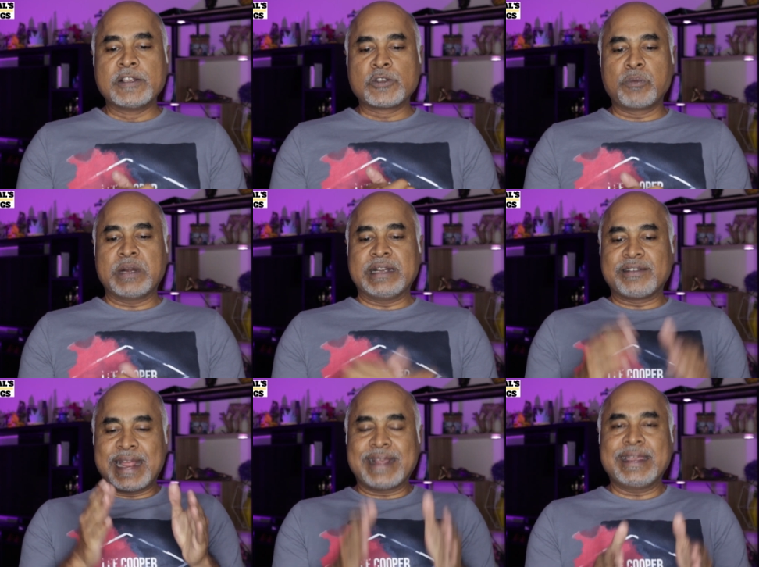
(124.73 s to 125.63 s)
So by
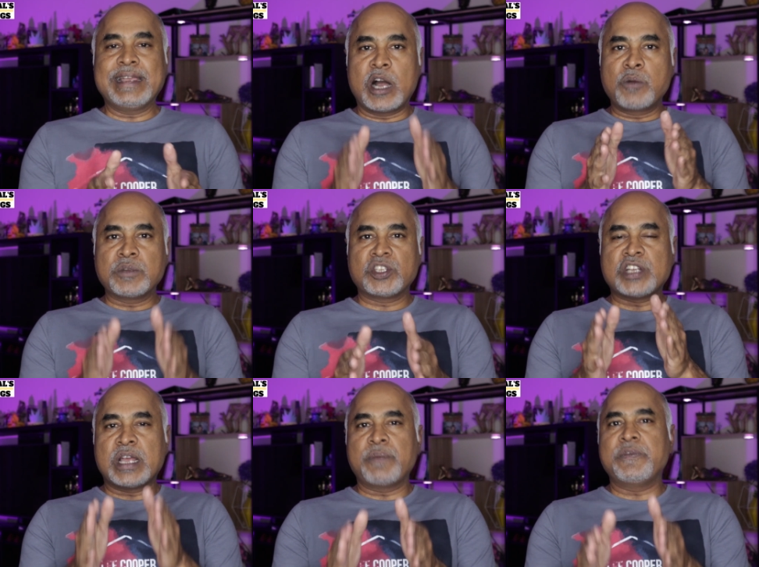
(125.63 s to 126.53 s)
tracking how
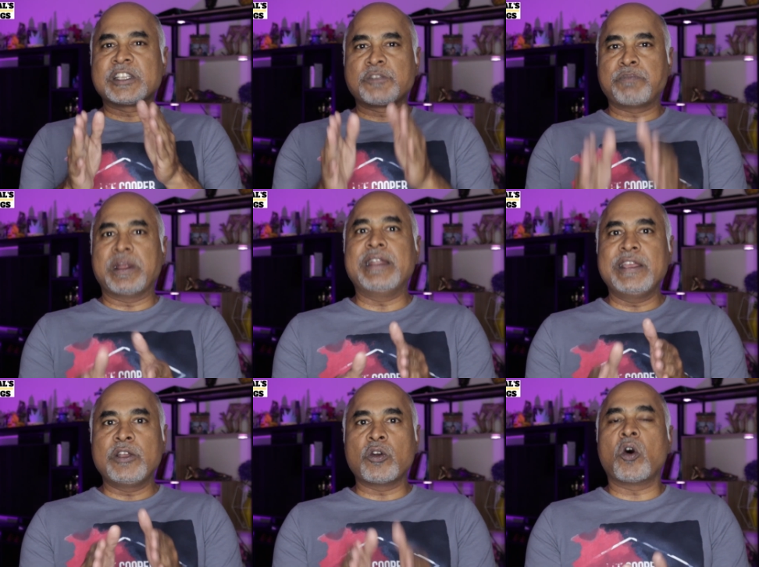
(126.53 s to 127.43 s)
much time we are
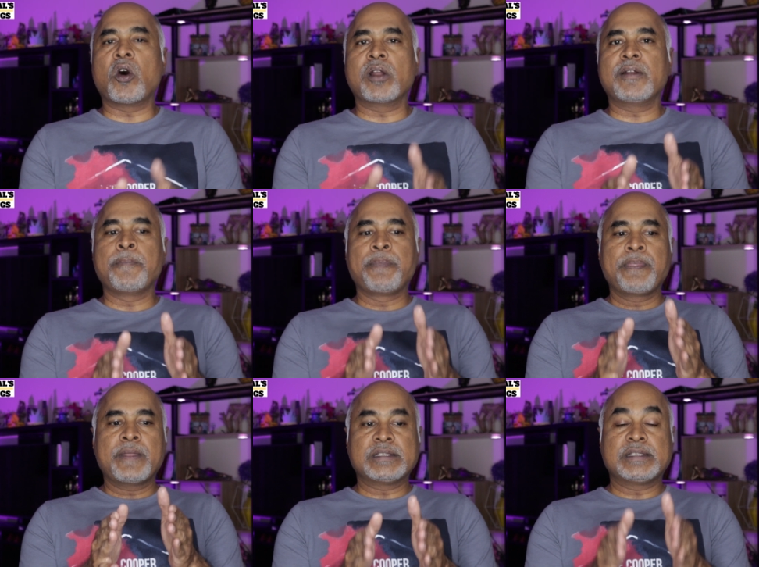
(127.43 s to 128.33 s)
spending on
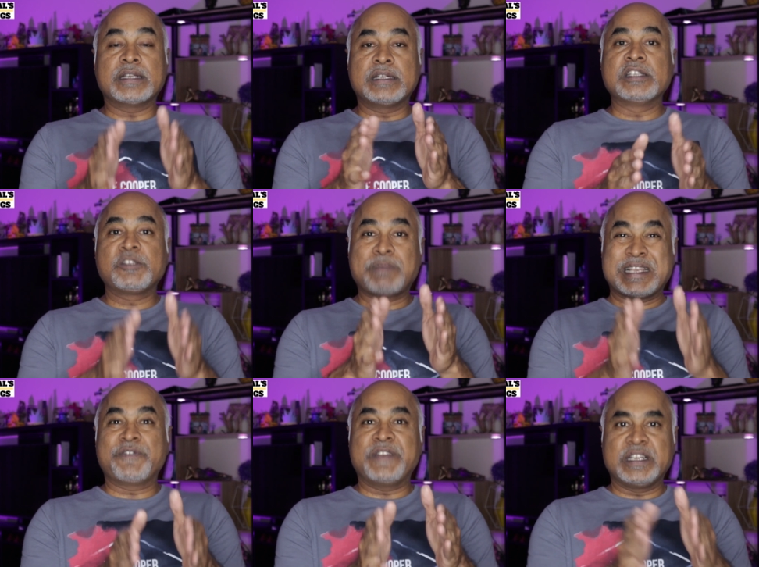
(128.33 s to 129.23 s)
certain
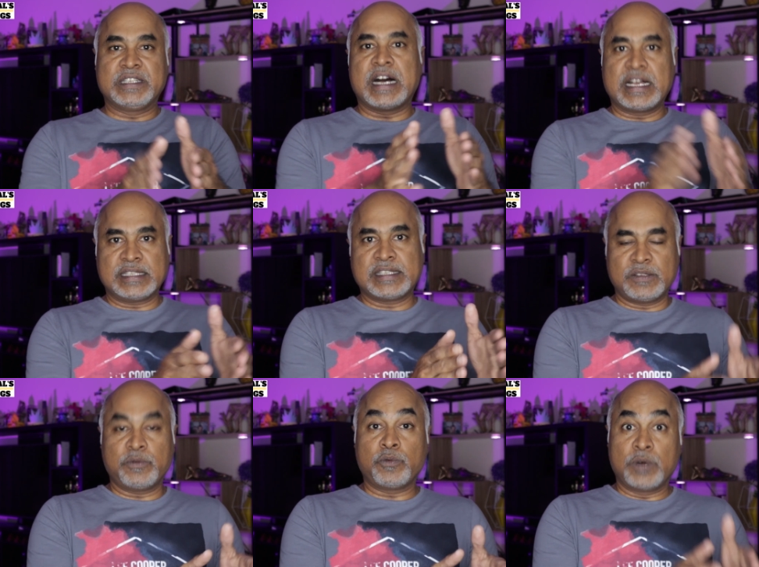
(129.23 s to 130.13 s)
specific
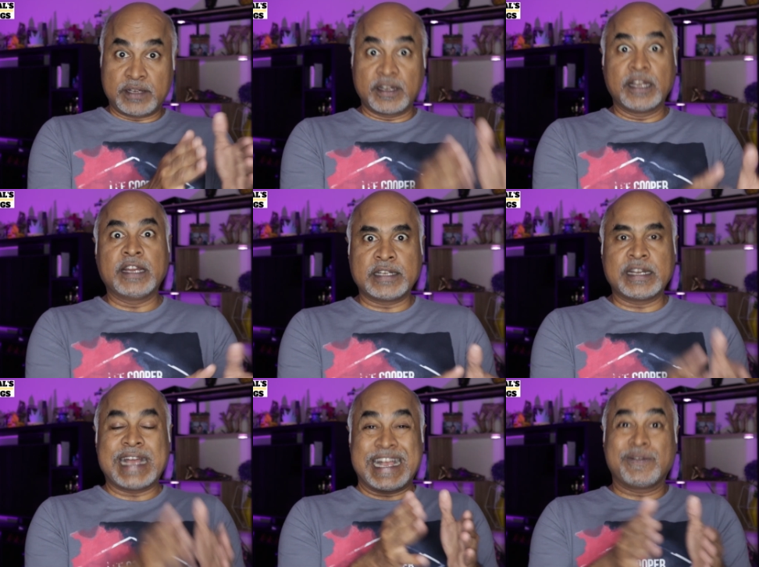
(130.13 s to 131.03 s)
tasks, work
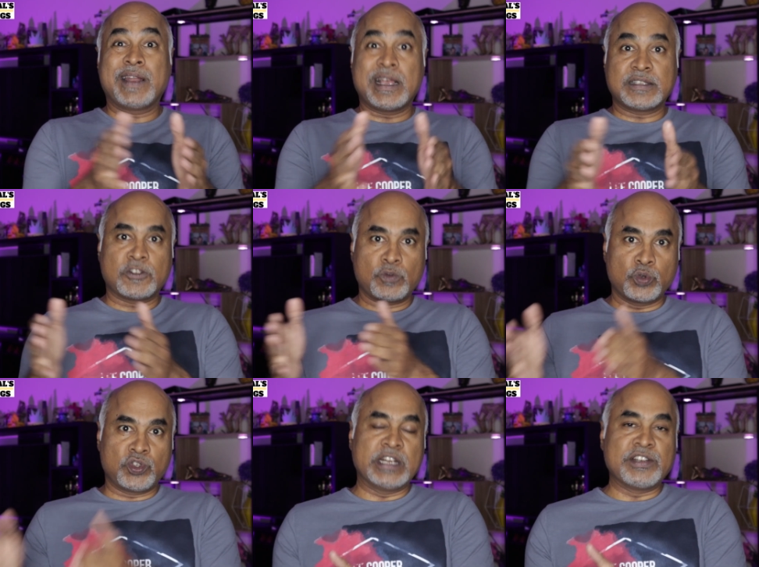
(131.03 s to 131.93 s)
related, as well as our
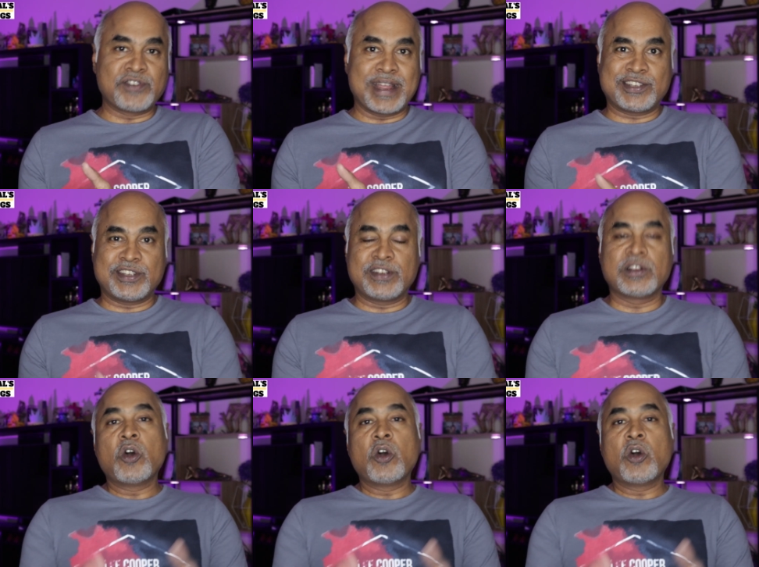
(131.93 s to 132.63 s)
social interaction